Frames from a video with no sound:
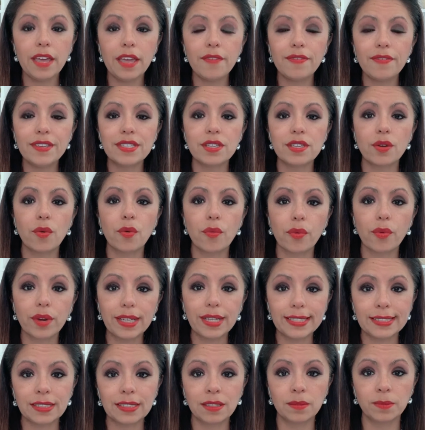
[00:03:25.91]
if it's a
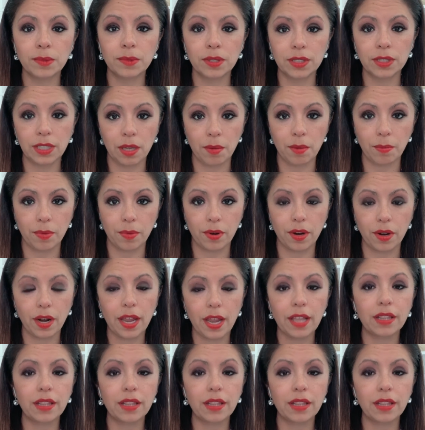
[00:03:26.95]
reasonable number.